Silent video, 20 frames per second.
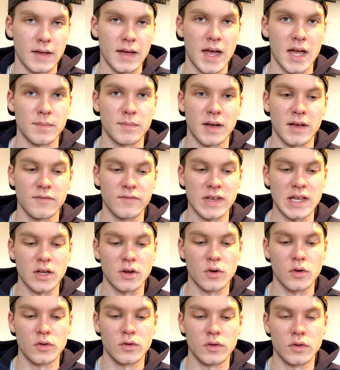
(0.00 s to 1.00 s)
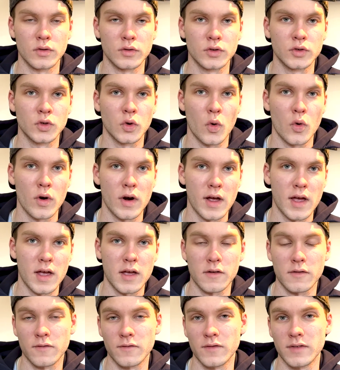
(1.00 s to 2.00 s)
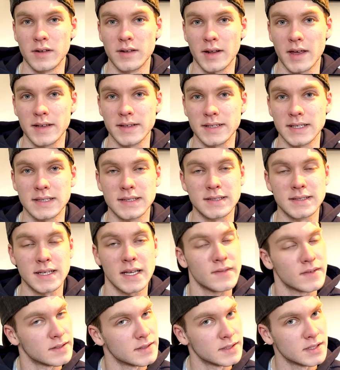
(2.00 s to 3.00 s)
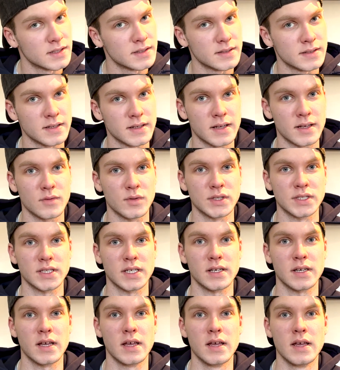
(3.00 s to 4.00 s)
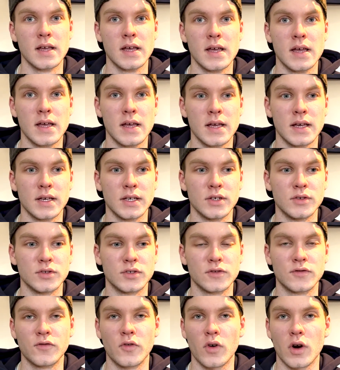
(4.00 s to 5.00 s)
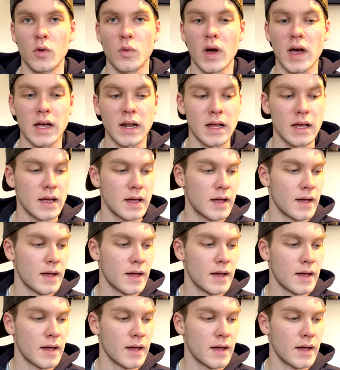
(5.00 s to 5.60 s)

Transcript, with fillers: and my VCORE Tour F ninety-sevens, uh, which I used for a while.